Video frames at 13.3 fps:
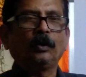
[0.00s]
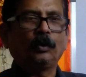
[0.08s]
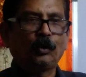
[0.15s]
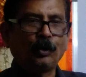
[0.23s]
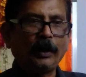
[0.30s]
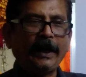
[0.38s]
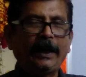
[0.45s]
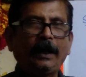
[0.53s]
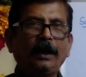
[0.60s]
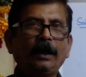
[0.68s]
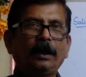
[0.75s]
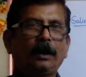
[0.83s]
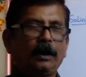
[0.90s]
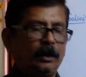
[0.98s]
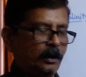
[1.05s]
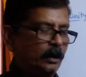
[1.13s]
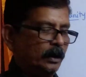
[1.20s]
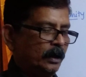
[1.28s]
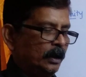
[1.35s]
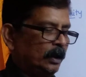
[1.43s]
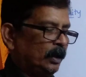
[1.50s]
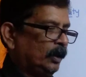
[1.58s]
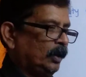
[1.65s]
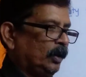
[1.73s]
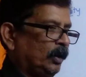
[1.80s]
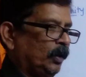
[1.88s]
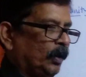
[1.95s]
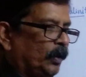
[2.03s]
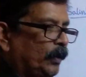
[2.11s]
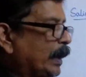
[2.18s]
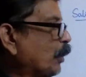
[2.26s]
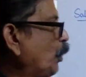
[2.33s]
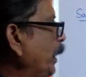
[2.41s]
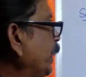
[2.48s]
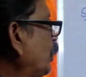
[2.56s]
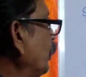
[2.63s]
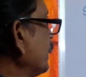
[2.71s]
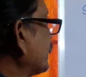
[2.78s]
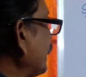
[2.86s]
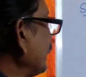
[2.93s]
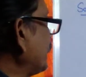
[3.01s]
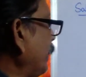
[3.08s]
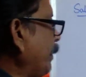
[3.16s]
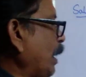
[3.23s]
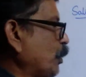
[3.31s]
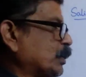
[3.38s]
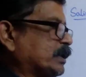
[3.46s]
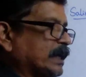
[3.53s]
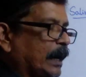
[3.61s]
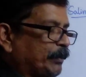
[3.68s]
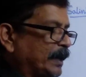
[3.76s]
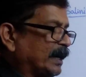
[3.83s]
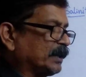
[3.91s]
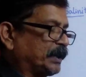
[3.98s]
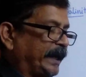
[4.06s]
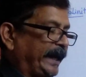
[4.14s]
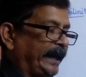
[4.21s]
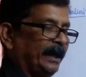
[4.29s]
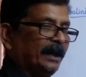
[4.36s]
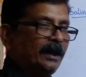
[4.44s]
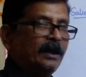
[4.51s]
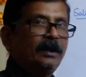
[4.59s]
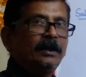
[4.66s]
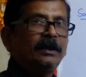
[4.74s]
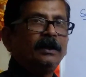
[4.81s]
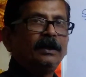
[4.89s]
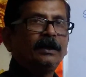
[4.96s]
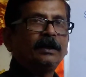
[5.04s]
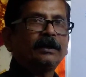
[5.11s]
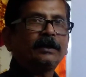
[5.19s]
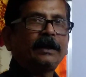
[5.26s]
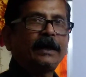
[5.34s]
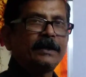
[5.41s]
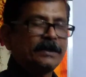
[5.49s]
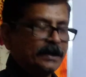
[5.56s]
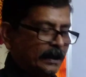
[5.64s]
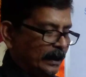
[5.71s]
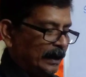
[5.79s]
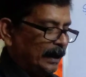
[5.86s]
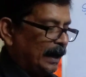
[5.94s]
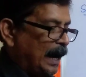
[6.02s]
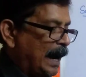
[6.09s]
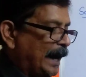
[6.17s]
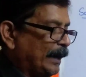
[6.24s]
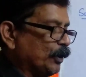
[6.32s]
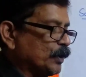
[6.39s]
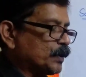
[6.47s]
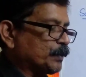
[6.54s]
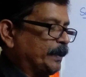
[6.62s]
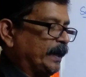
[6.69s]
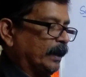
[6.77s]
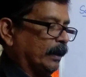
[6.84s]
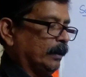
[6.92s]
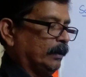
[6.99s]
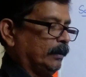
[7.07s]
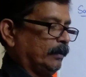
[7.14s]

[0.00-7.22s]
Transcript: Today we are going to discuss about chapter 3, that is hydrosphere.